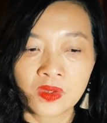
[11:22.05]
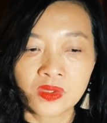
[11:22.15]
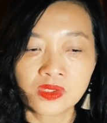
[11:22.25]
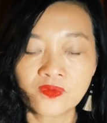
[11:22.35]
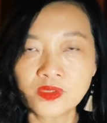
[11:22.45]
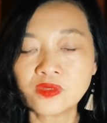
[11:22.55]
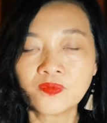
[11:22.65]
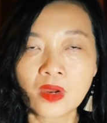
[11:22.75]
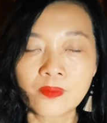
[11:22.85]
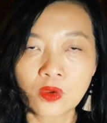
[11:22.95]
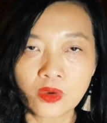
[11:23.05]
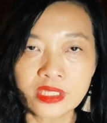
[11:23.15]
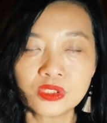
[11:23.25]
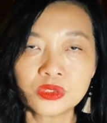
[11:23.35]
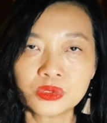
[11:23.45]
So first of all, I'm going
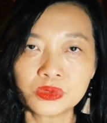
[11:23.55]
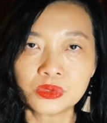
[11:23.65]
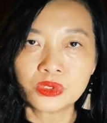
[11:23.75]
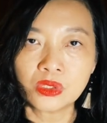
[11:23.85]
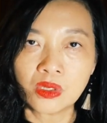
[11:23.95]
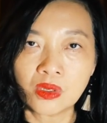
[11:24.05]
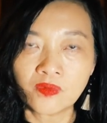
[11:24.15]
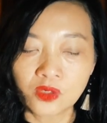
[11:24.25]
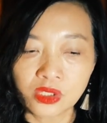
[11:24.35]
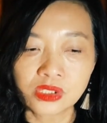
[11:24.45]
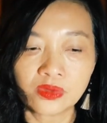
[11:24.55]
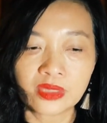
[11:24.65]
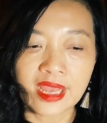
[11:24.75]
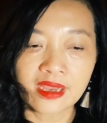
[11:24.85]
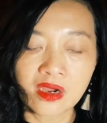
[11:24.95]
to focus on
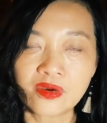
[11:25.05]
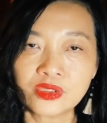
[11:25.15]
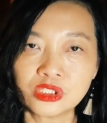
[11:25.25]
encouraging